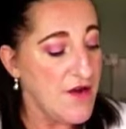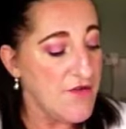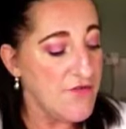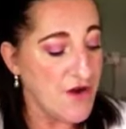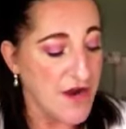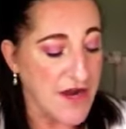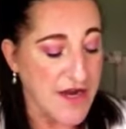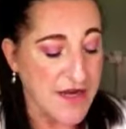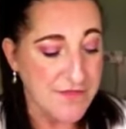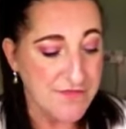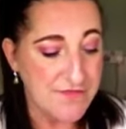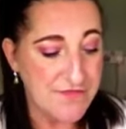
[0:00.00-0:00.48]

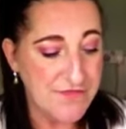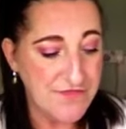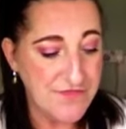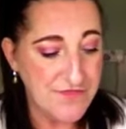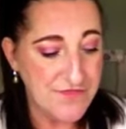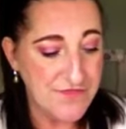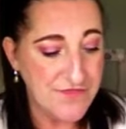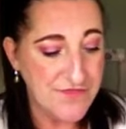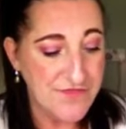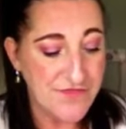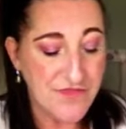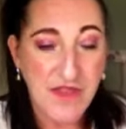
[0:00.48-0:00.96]
Right,
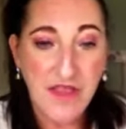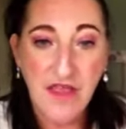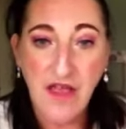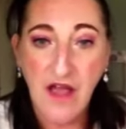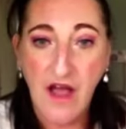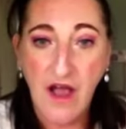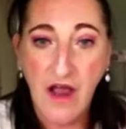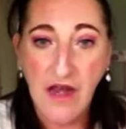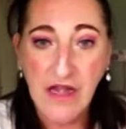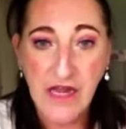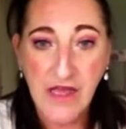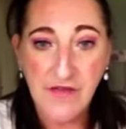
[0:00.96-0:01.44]

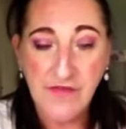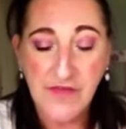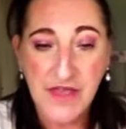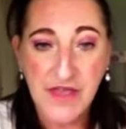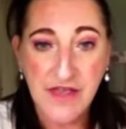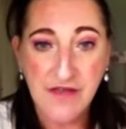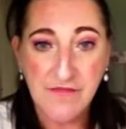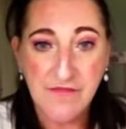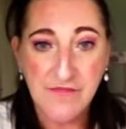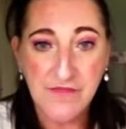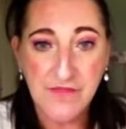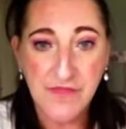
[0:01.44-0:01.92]
I love
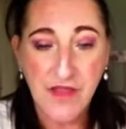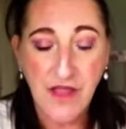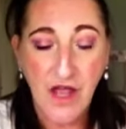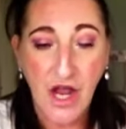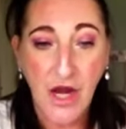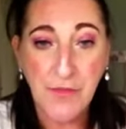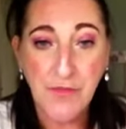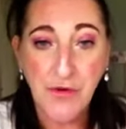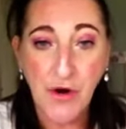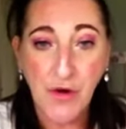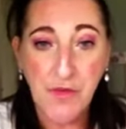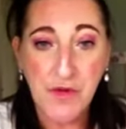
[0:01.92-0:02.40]
it.
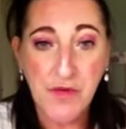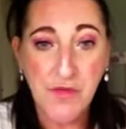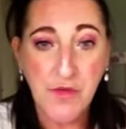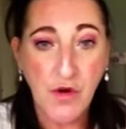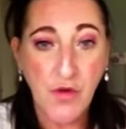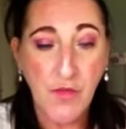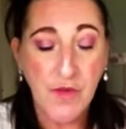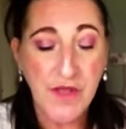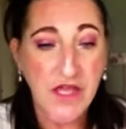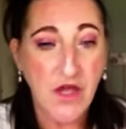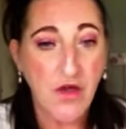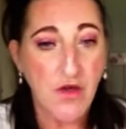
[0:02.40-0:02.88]
I probably
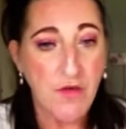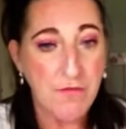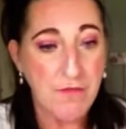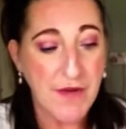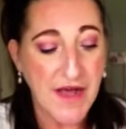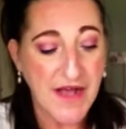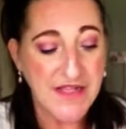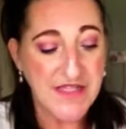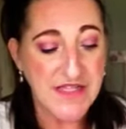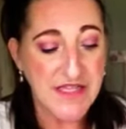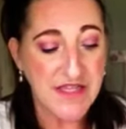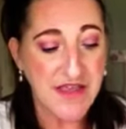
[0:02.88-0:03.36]
will be going
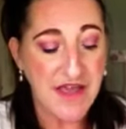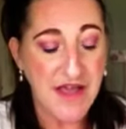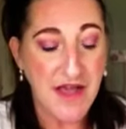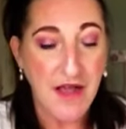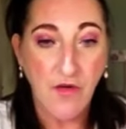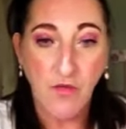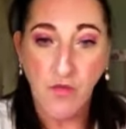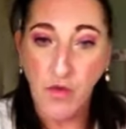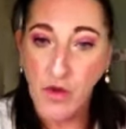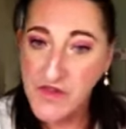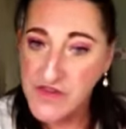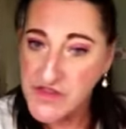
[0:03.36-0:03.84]
back to
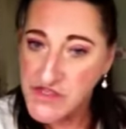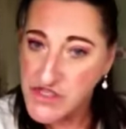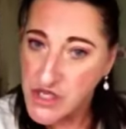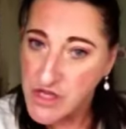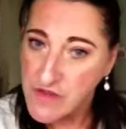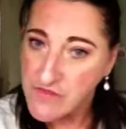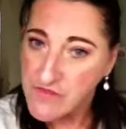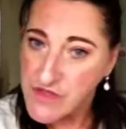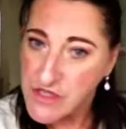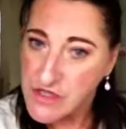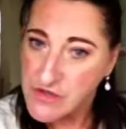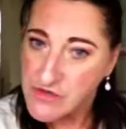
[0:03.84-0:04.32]
that once
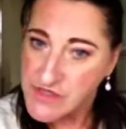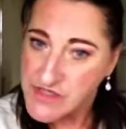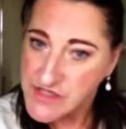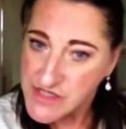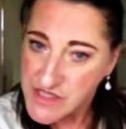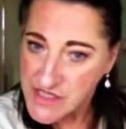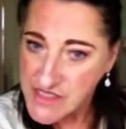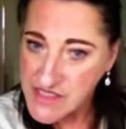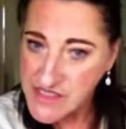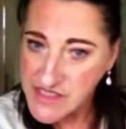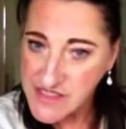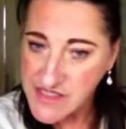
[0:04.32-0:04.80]
I've used
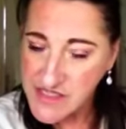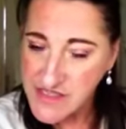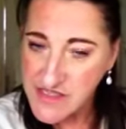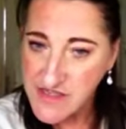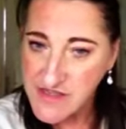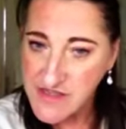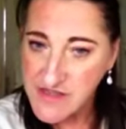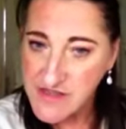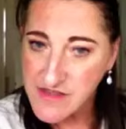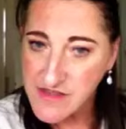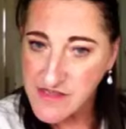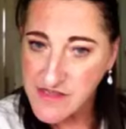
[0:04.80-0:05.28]

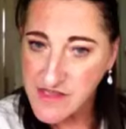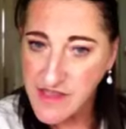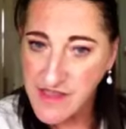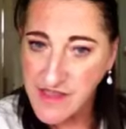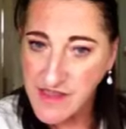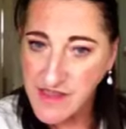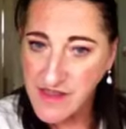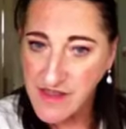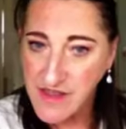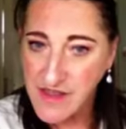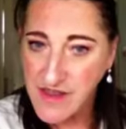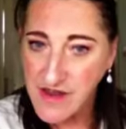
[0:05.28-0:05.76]
this
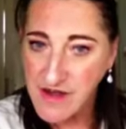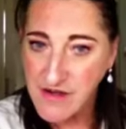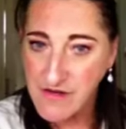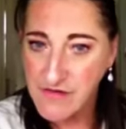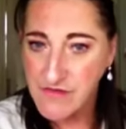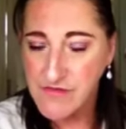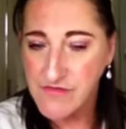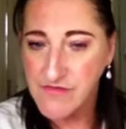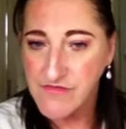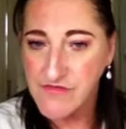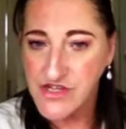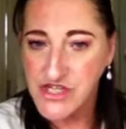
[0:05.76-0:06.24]
skincare
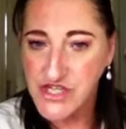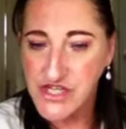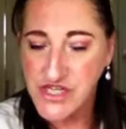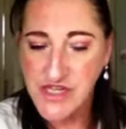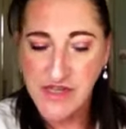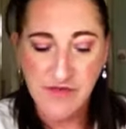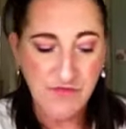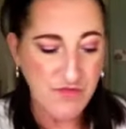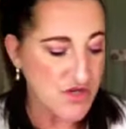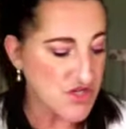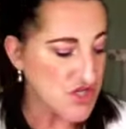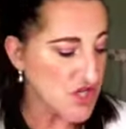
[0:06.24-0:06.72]

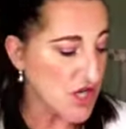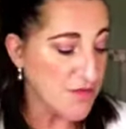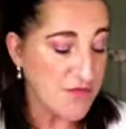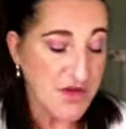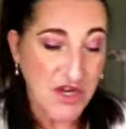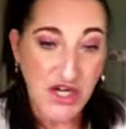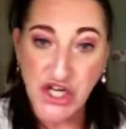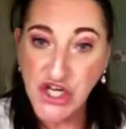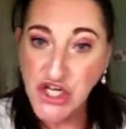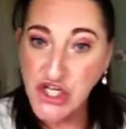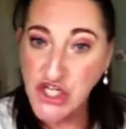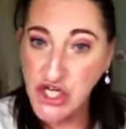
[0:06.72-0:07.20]
regime, which I'm
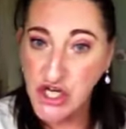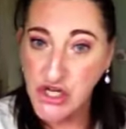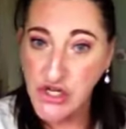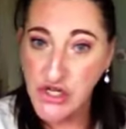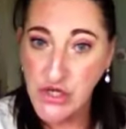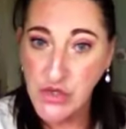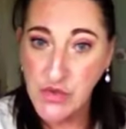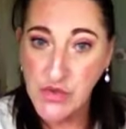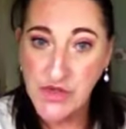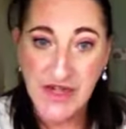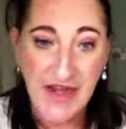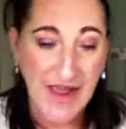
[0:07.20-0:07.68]
going to show
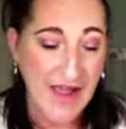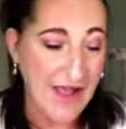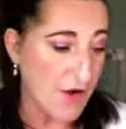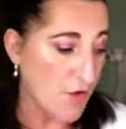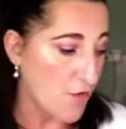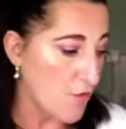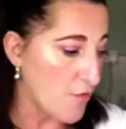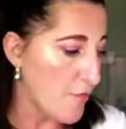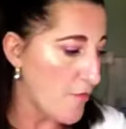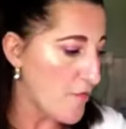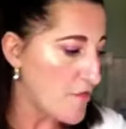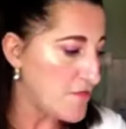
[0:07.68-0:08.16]
you now.